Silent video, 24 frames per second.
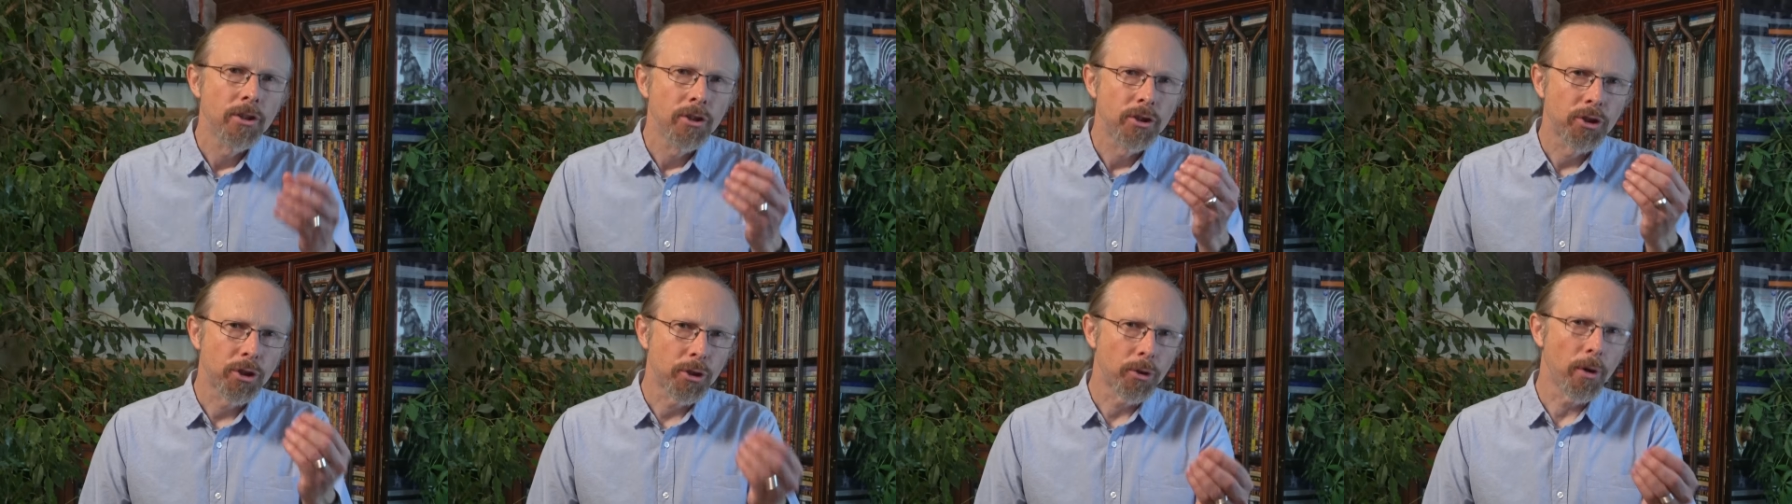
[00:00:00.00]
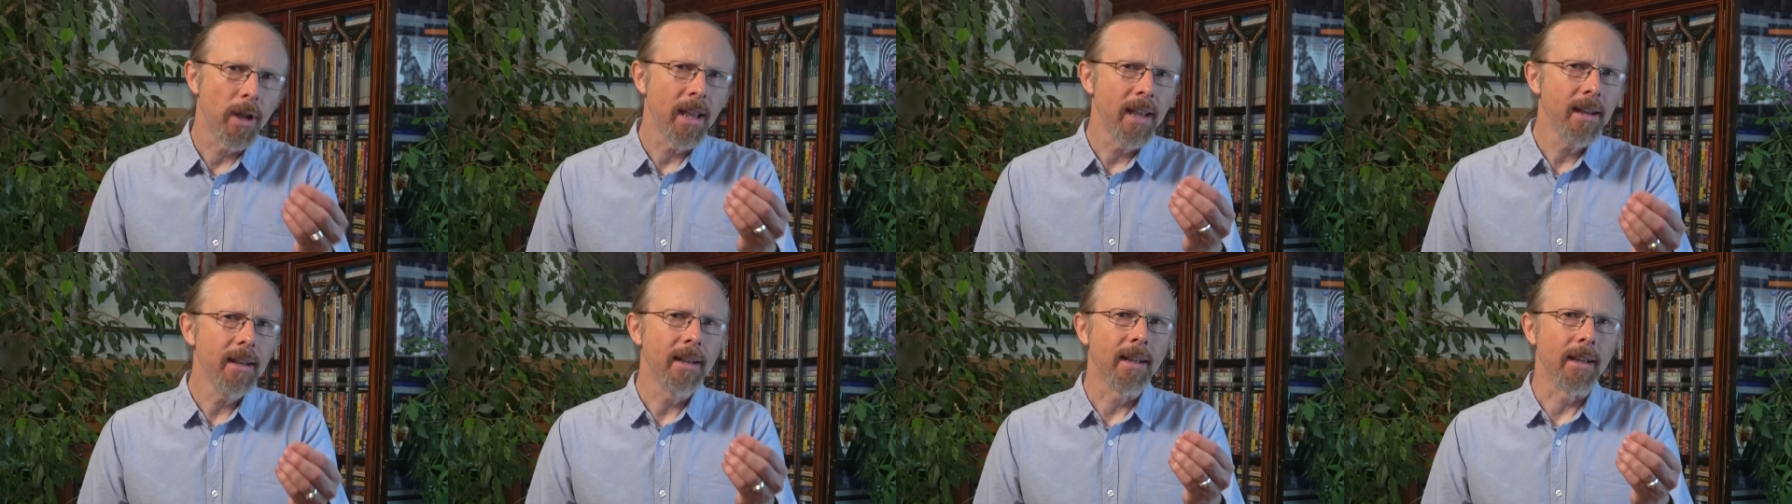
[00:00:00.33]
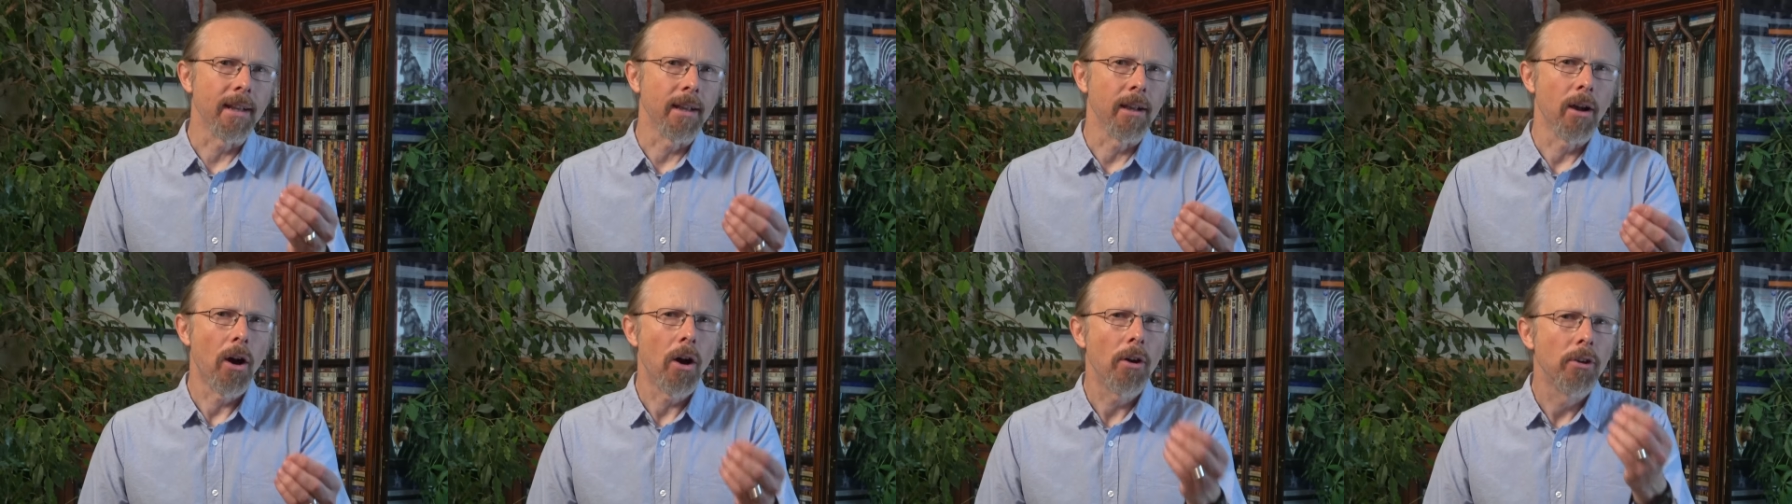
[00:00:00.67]

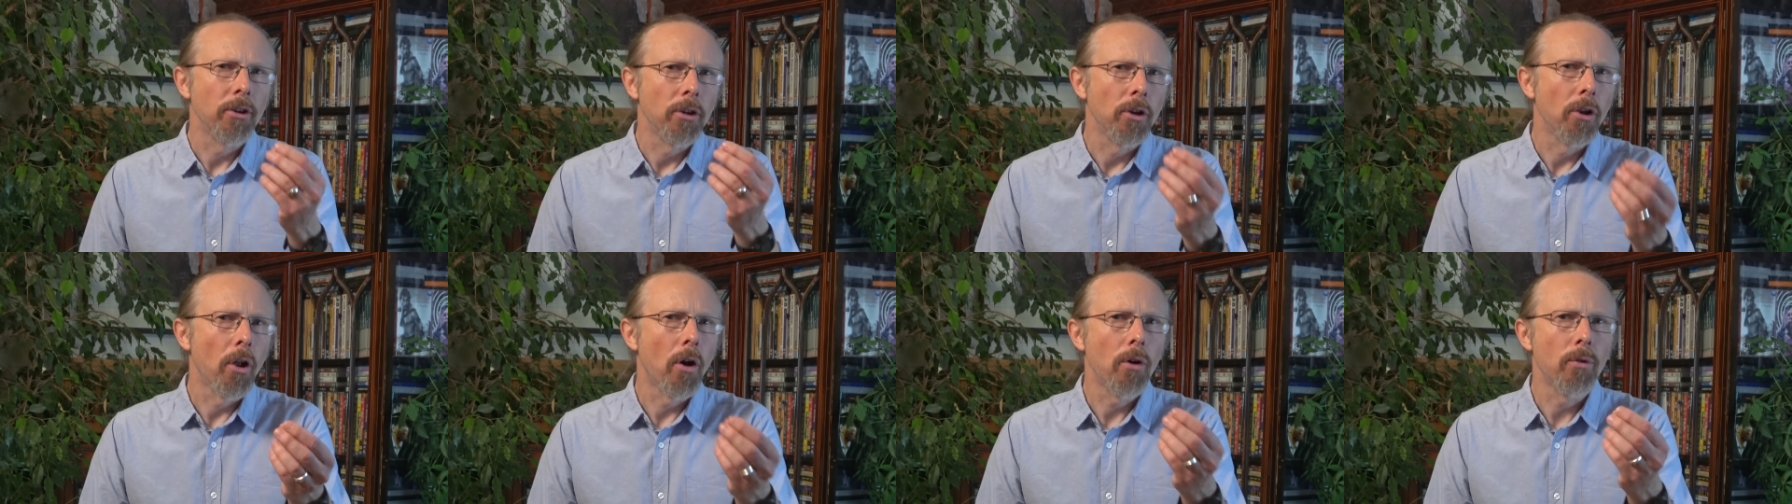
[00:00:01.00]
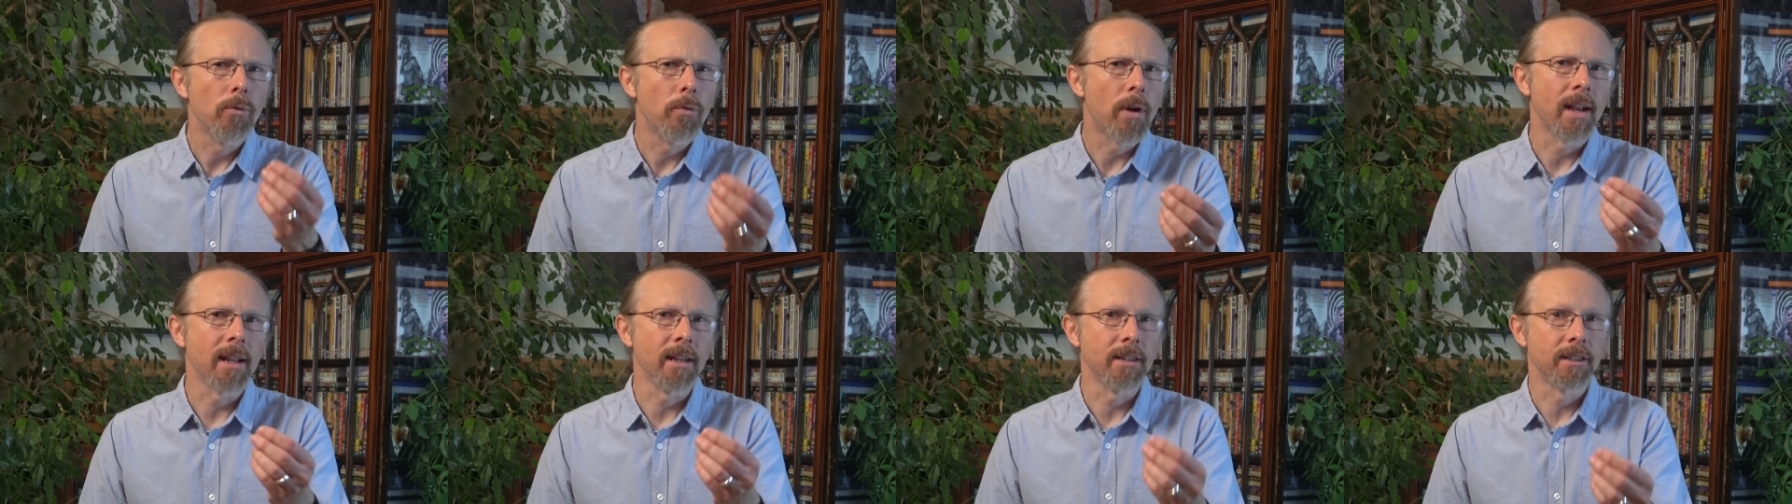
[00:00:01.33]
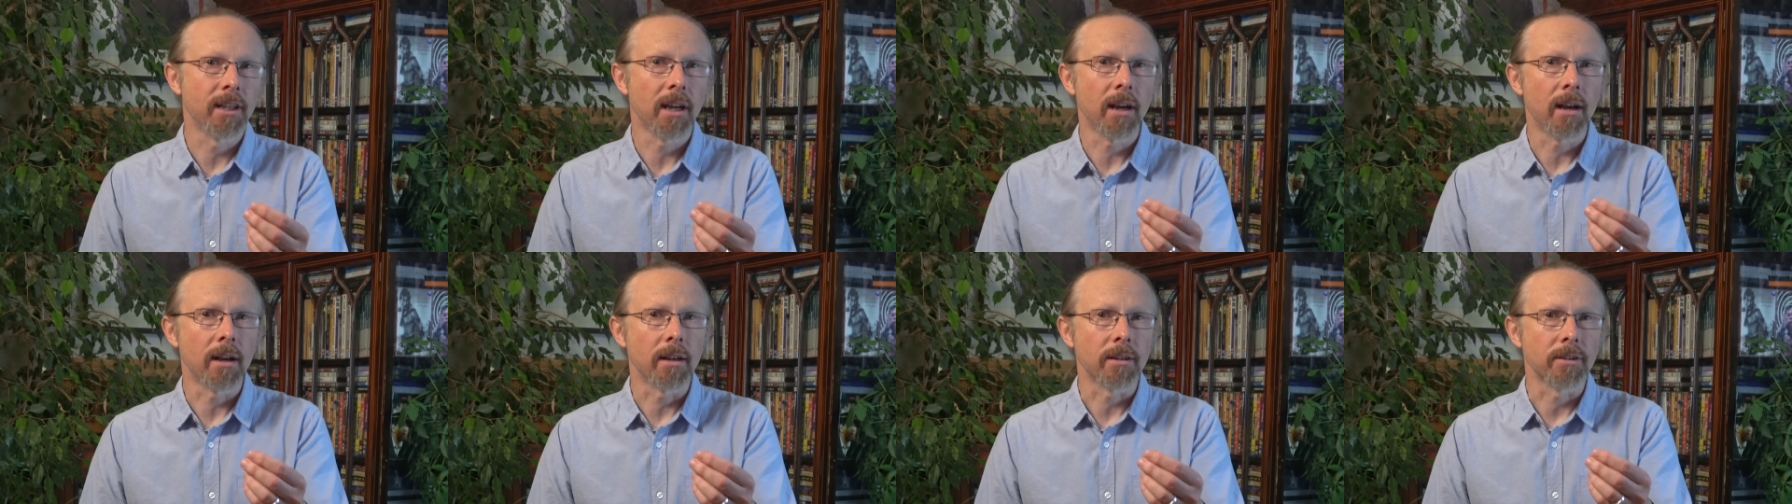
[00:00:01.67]
Training on long-running
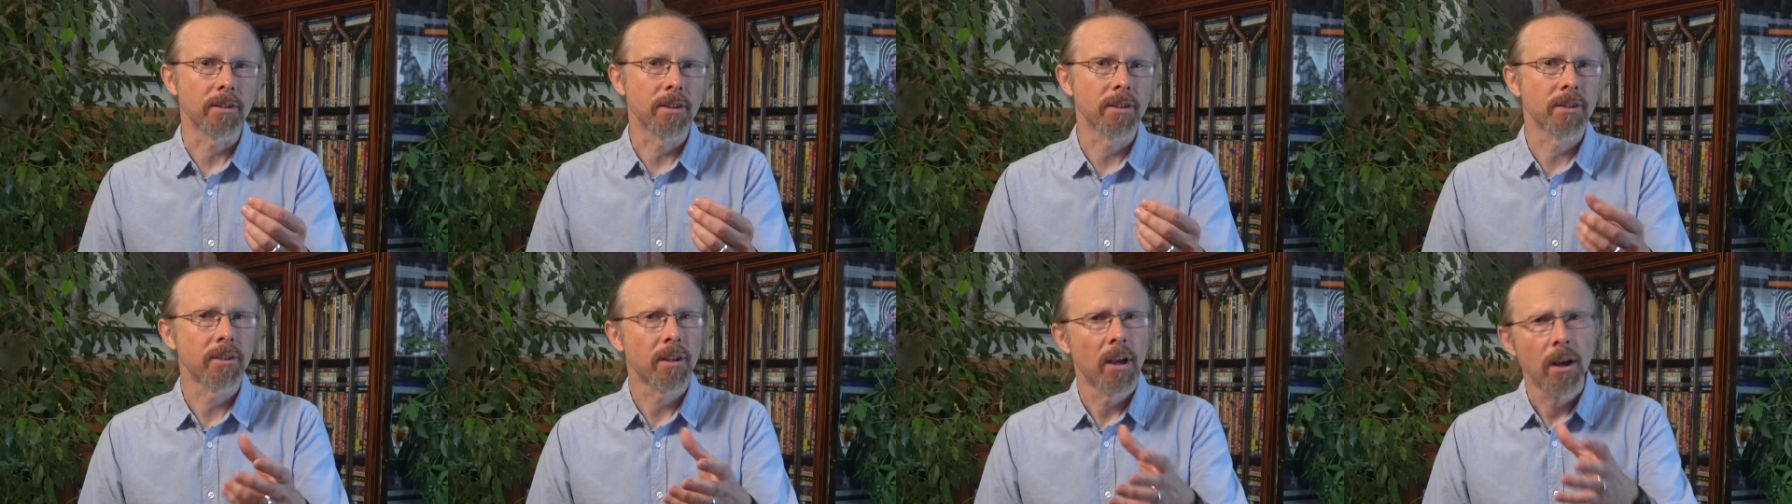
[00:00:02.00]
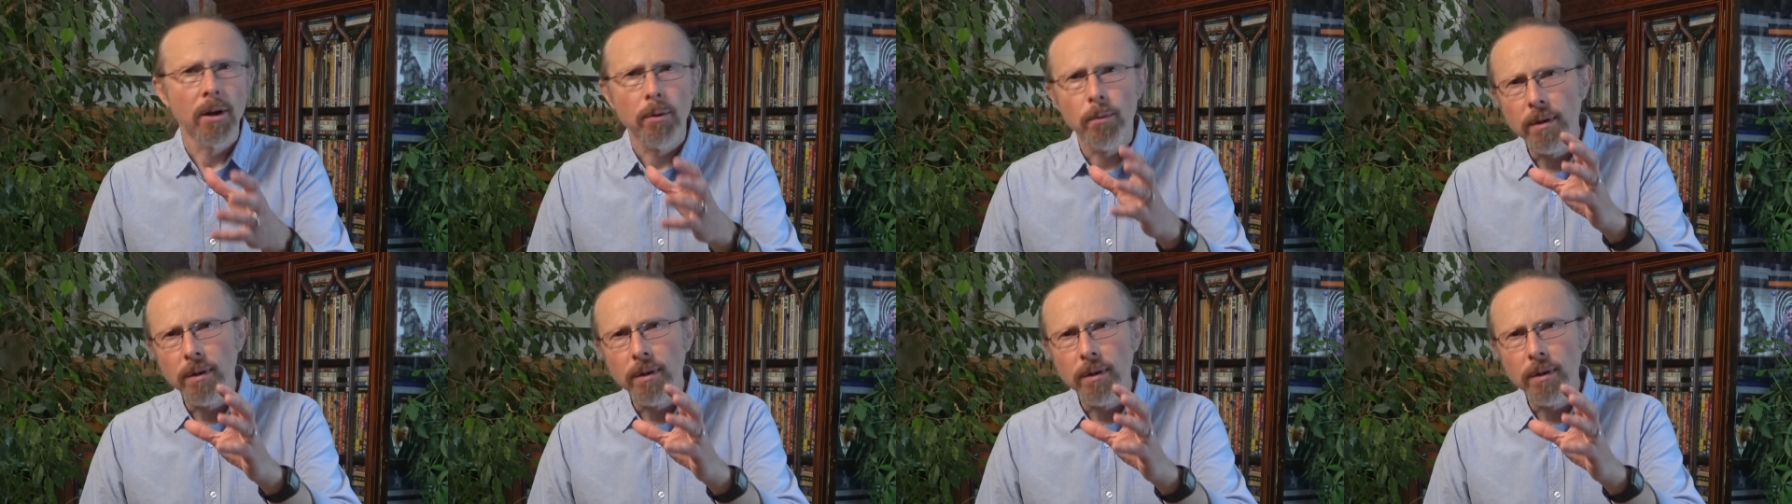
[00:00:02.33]
tasks